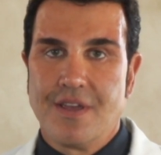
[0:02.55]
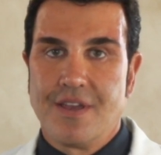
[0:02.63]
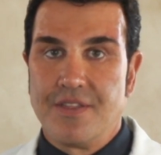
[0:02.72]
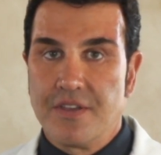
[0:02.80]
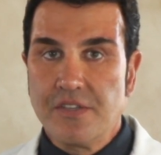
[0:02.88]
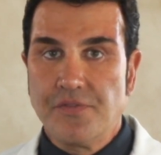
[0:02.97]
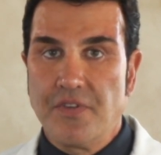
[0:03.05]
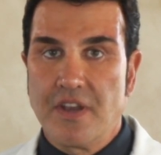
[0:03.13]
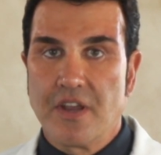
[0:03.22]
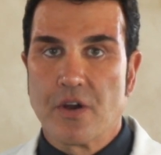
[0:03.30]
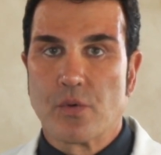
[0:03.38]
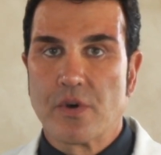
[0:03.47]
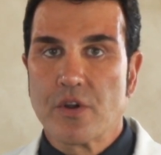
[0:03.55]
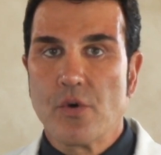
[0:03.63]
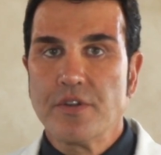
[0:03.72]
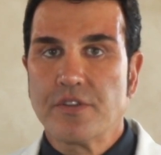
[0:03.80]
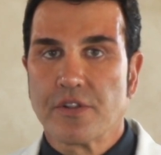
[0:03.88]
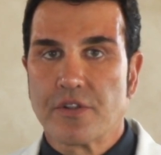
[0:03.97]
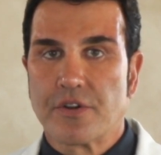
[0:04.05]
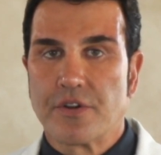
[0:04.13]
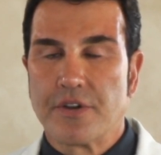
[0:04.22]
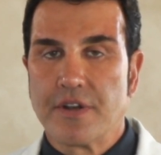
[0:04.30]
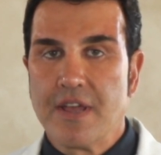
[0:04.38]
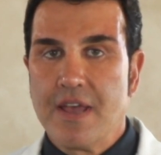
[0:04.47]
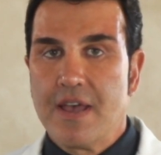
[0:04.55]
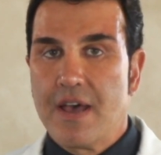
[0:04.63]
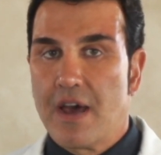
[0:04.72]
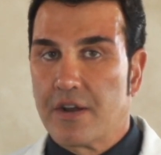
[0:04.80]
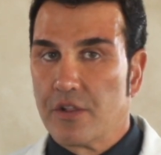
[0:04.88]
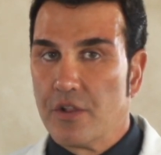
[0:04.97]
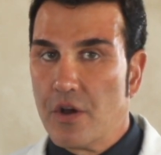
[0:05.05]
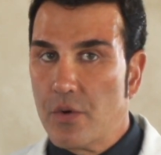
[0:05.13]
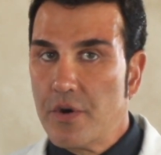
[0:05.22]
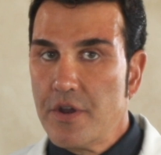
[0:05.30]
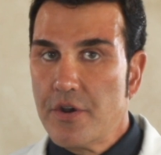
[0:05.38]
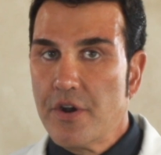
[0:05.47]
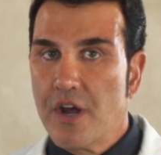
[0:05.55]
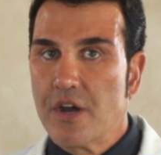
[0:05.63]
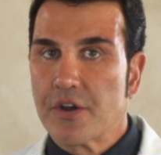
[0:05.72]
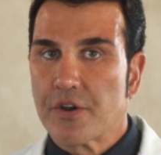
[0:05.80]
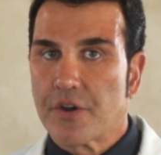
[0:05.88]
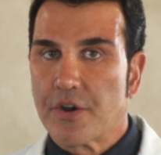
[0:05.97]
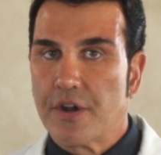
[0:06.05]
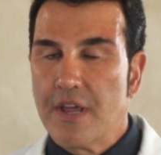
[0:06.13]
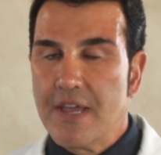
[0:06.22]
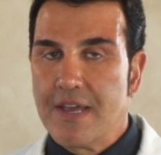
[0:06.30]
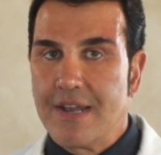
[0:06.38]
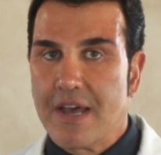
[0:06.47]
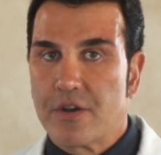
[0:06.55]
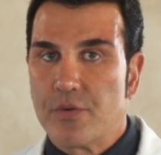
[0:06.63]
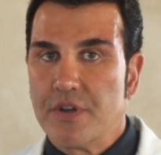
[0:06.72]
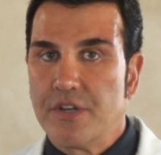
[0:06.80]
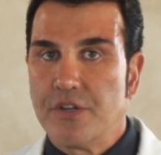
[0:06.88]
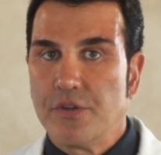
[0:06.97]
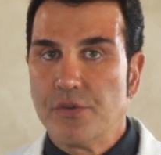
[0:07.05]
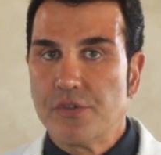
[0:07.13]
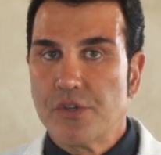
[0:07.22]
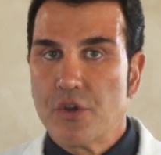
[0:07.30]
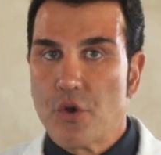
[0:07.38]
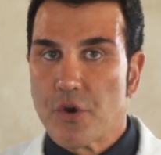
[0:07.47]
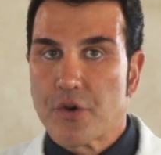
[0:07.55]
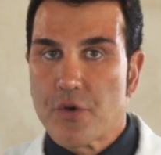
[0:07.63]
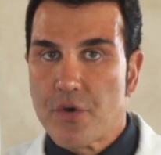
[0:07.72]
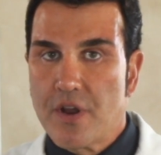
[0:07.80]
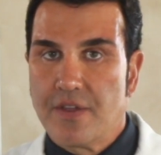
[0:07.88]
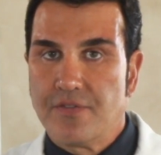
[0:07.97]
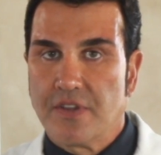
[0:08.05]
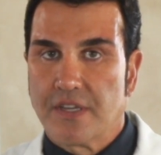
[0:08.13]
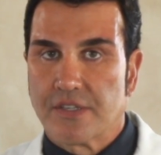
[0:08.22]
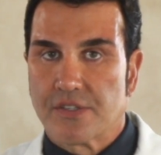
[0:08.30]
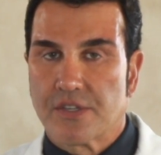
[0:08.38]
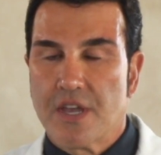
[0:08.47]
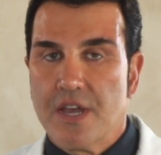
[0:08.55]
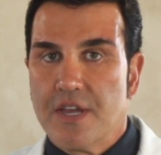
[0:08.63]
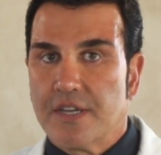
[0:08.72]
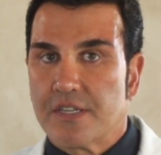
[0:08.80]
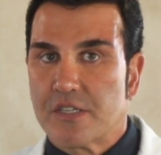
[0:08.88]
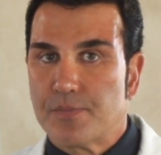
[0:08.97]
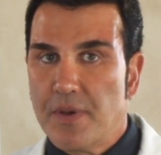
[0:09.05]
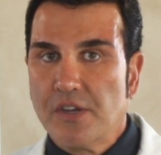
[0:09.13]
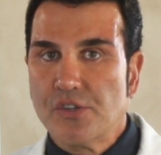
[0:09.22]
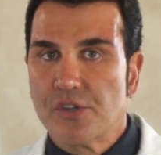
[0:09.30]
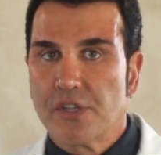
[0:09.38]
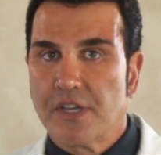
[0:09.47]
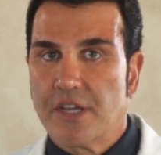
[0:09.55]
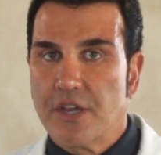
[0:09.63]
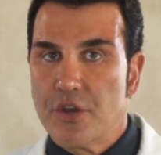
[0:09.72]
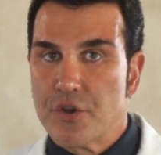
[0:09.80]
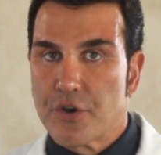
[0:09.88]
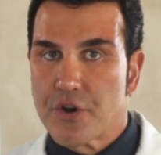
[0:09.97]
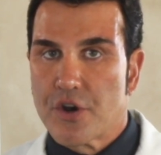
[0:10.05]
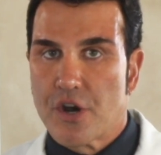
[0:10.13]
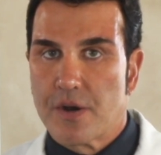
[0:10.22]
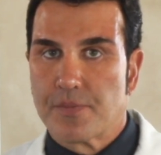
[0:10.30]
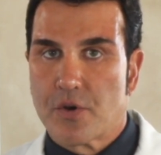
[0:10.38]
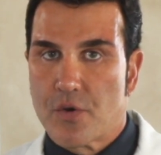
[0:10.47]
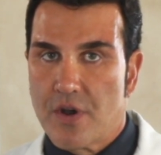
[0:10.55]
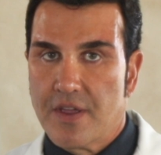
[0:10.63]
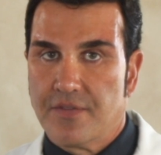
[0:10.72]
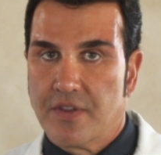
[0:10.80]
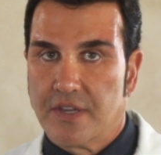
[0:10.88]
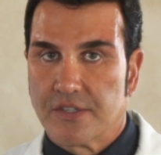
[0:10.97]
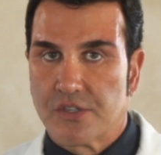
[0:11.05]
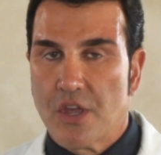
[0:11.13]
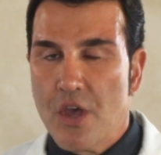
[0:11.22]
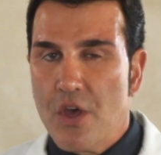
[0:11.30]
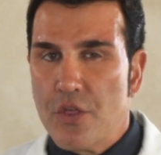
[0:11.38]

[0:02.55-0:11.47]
In this video, we're going to learn how to lower your hunger and how to reduce your cravings, especially your carb cravings.